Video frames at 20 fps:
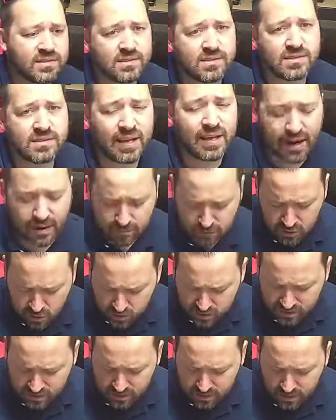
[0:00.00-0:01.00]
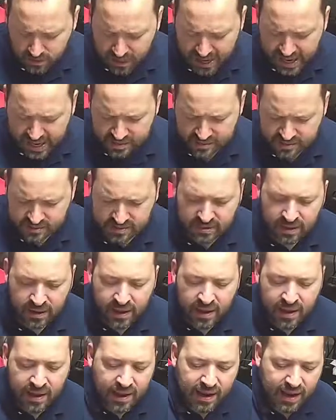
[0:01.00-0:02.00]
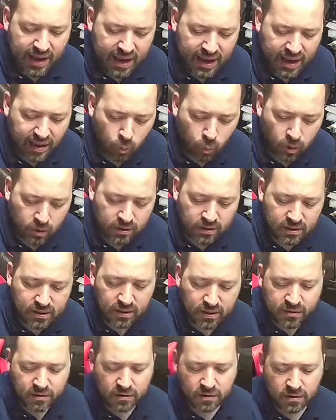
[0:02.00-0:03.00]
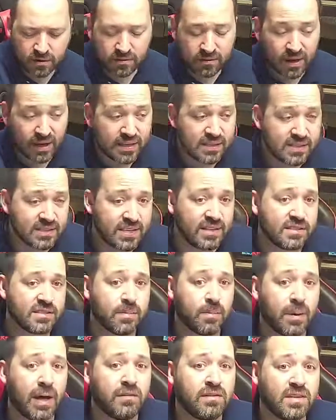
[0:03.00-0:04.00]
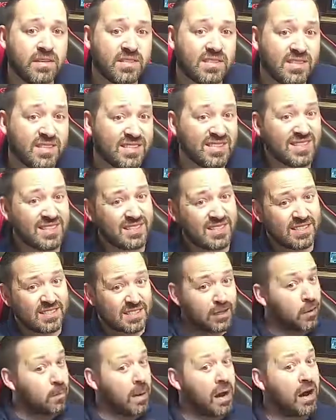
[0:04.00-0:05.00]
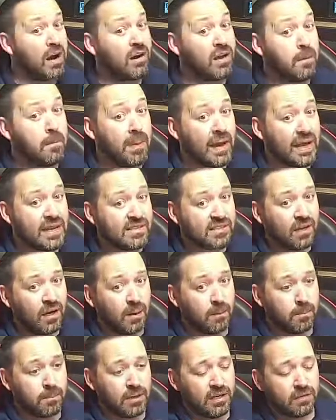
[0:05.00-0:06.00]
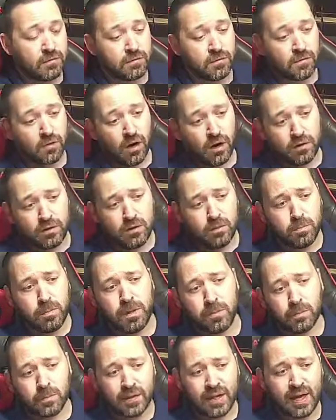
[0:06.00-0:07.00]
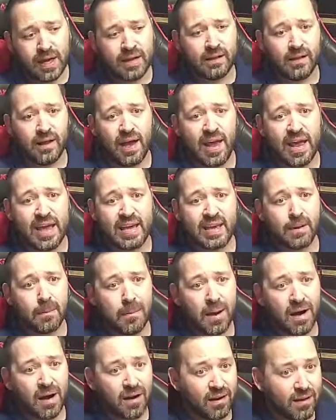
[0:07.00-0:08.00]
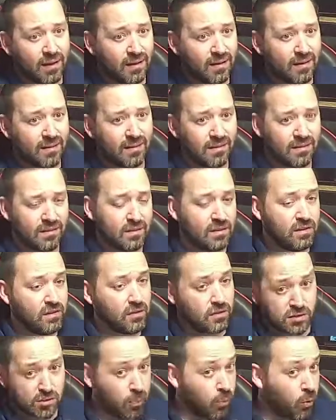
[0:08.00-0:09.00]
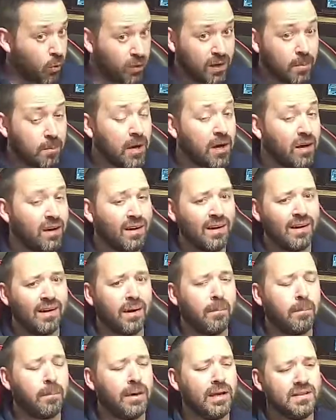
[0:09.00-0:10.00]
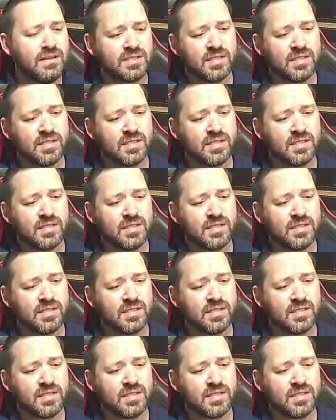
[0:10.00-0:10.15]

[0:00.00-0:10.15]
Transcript: that I've used in the past. And one of the other nice things about this is an American-based company. For all you people that like American, you know, supporting American companies,